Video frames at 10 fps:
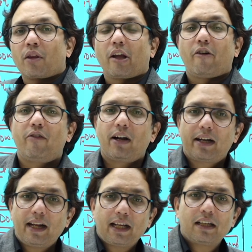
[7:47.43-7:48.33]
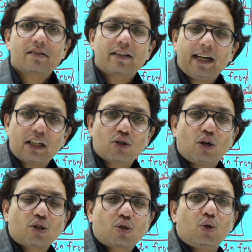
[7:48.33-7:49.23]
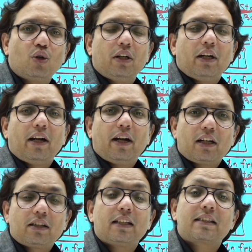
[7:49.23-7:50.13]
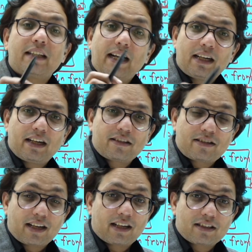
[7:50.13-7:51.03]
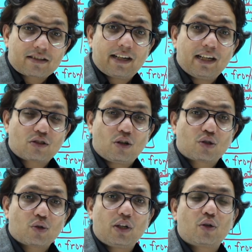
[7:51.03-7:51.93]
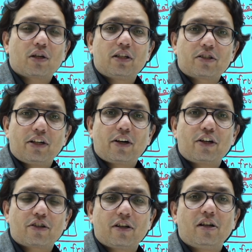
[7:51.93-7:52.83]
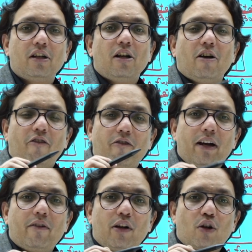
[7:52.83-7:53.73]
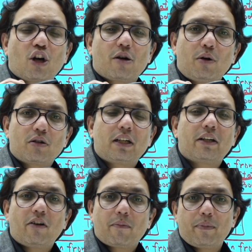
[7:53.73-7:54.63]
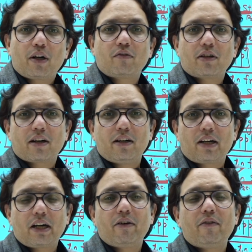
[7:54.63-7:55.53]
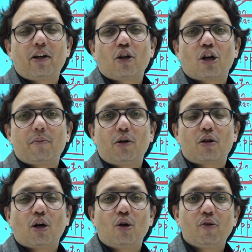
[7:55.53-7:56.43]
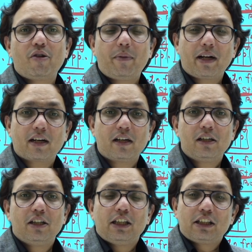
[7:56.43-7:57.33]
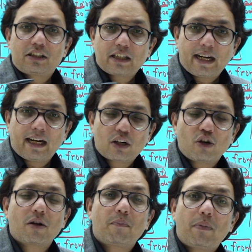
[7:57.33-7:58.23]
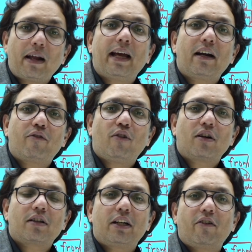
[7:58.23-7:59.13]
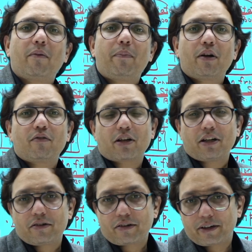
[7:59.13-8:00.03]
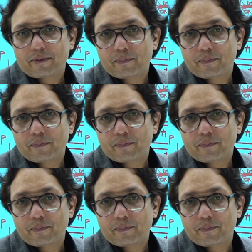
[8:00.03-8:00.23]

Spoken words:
We are taking states also. The center is taking states also into consideration when we talk about the development of the country, when we talk about how do we make a chat or a plan for the development of the country.